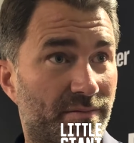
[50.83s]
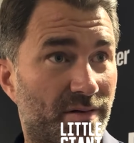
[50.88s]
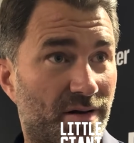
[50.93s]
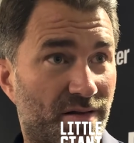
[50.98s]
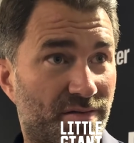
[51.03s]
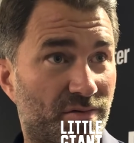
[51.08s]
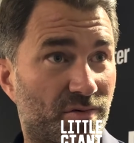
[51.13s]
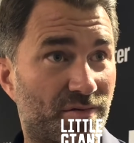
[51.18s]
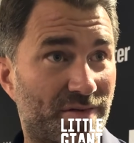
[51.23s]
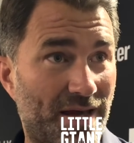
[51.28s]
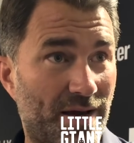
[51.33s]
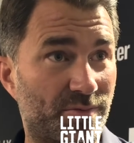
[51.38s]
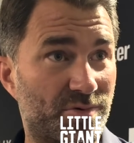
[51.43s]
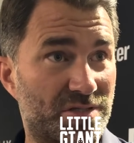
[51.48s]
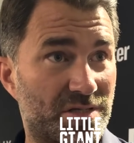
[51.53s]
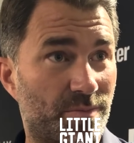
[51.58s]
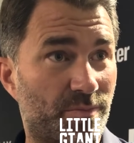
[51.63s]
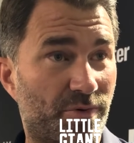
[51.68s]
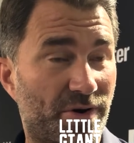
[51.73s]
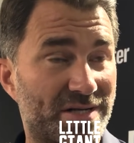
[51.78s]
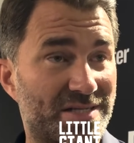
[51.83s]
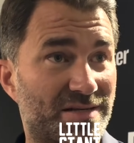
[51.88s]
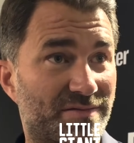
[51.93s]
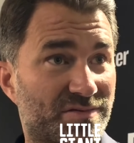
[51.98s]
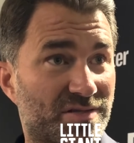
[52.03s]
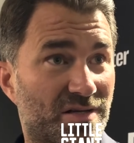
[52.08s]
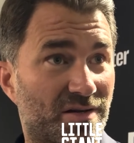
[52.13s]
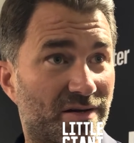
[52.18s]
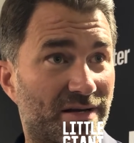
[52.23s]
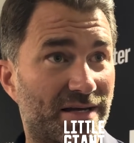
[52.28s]
And I thought that was impressive
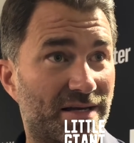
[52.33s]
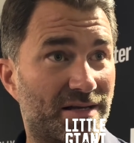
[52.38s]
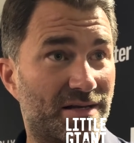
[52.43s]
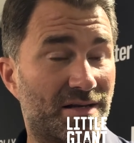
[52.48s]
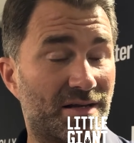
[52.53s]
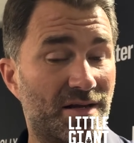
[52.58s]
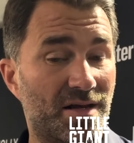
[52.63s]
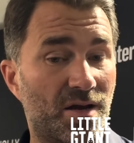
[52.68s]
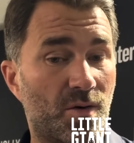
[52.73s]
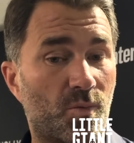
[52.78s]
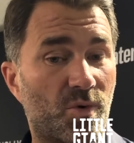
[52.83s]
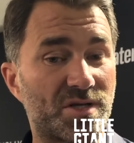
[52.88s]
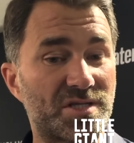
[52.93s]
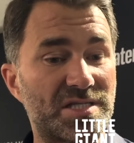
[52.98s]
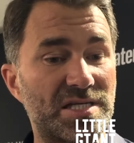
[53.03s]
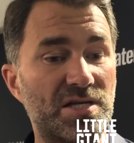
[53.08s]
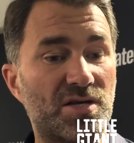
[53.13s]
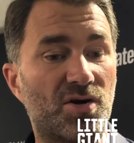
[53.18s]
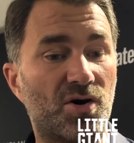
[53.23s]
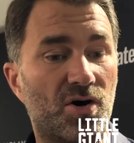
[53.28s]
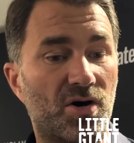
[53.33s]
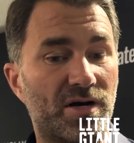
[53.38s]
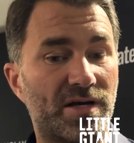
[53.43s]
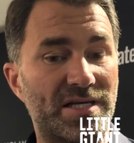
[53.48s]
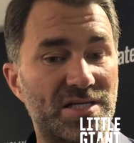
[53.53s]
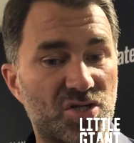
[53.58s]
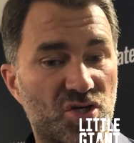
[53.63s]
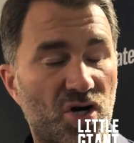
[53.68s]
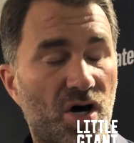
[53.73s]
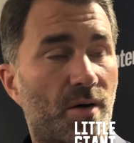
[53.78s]
tonight. And once he got
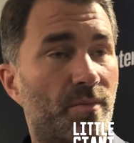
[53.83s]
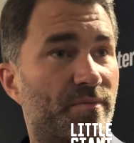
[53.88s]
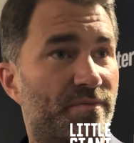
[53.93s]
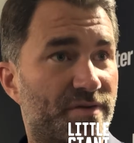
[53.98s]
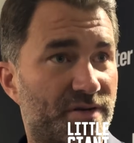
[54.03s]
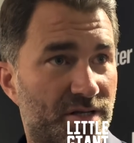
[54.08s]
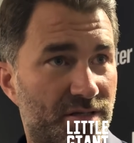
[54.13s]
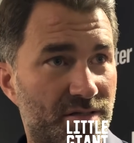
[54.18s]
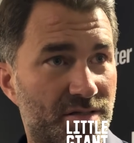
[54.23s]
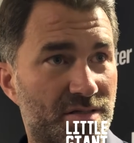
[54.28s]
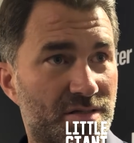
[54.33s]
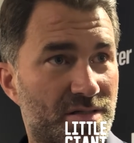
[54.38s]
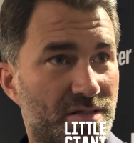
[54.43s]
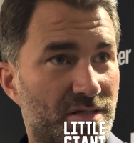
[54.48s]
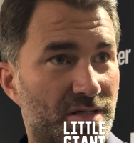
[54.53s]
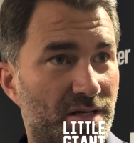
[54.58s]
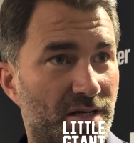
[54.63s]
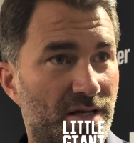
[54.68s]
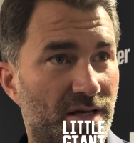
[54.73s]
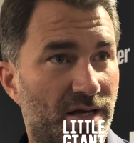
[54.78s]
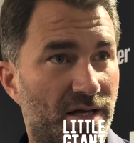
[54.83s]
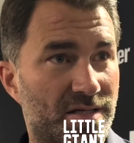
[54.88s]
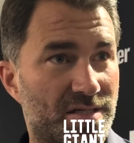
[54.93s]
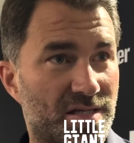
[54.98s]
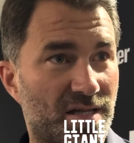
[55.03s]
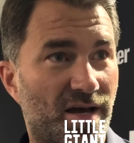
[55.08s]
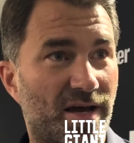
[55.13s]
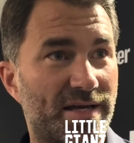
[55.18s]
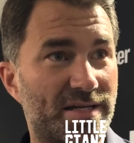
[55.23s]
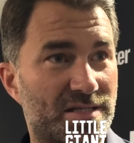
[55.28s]
his confidence and
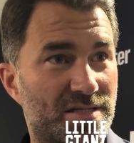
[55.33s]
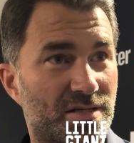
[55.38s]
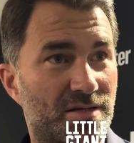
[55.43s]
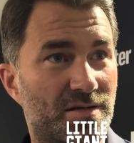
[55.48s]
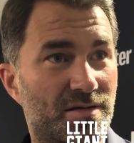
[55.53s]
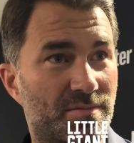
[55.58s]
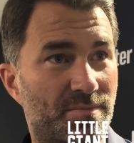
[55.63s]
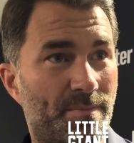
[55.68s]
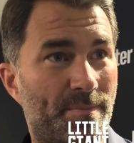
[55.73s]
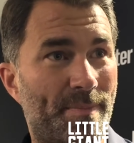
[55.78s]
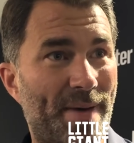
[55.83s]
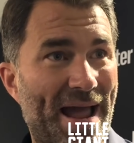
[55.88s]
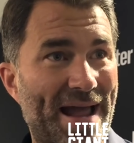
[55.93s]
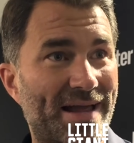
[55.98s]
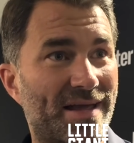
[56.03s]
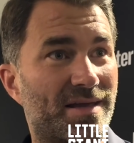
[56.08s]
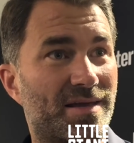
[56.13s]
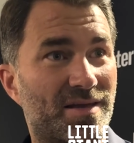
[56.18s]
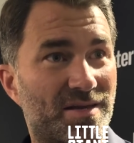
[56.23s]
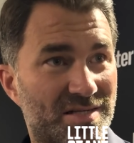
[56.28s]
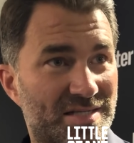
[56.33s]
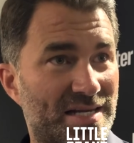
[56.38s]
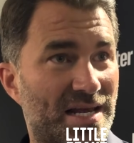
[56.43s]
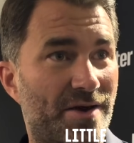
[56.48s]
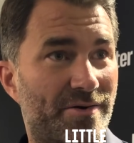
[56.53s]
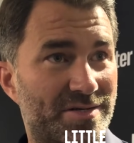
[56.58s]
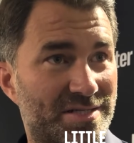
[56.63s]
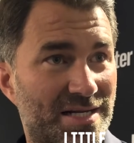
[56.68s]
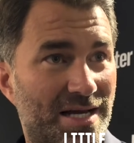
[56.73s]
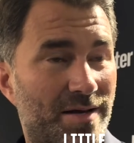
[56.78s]
started to back
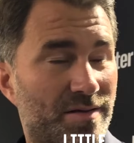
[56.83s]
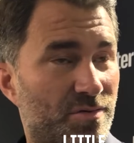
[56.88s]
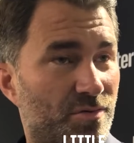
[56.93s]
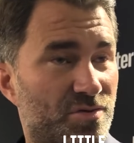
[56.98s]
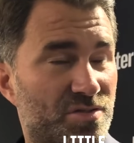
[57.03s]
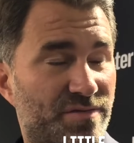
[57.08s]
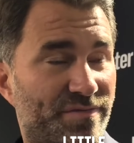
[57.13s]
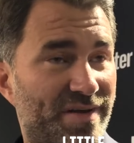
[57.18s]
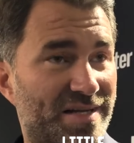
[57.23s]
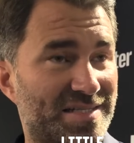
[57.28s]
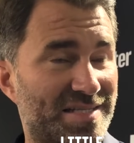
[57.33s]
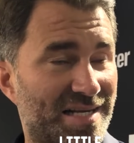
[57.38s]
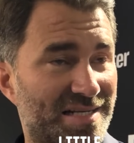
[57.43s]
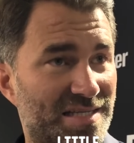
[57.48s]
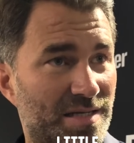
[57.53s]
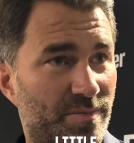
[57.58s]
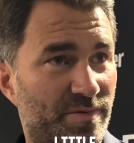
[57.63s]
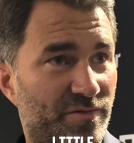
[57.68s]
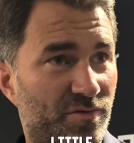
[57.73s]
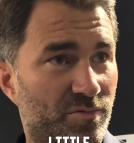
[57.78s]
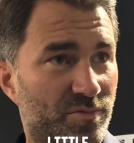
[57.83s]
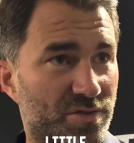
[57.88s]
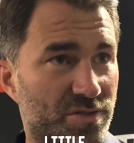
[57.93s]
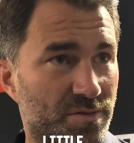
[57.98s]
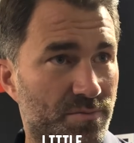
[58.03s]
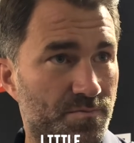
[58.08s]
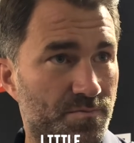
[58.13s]
Caceres up, I thought it was a fantastic performance.